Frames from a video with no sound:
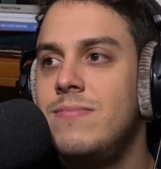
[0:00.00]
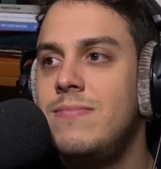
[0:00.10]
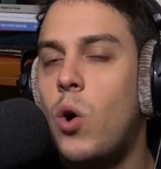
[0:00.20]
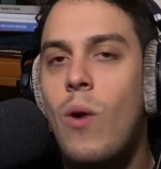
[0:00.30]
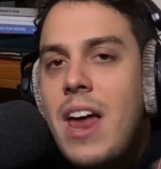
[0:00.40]

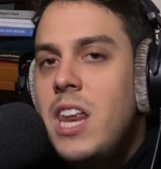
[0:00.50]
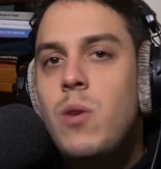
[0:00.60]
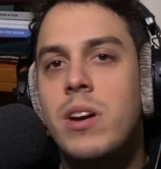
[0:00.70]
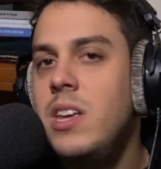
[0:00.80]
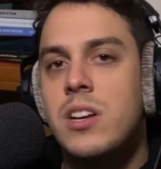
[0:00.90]
Or
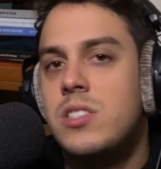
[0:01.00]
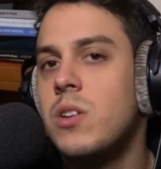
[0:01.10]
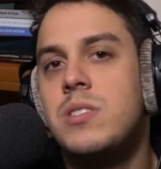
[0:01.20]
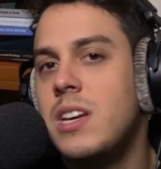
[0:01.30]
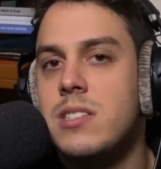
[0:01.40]
anyone he
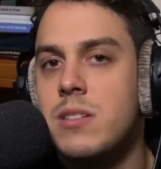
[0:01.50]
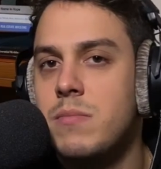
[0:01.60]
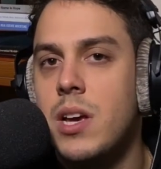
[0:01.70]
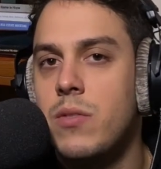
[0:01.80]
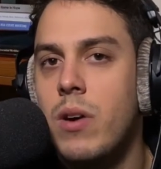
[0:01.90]
associates
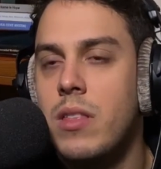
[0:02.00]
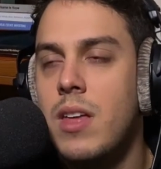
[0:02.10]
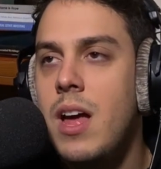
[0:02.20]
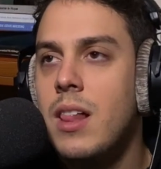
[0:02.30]
himself with.